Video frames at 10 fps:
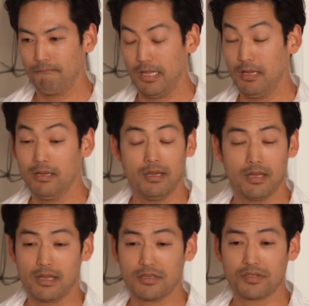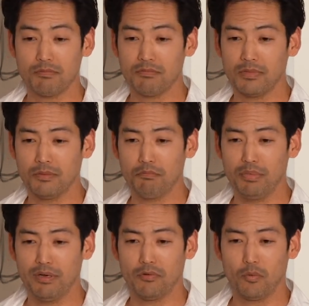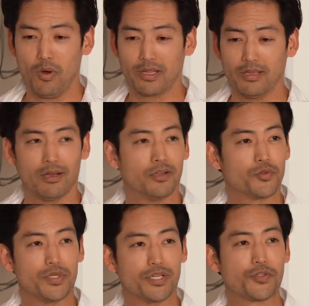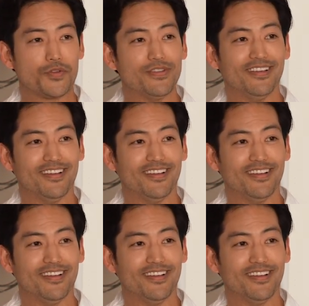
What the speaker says: And I guess I'm a bit of a walking contradiction.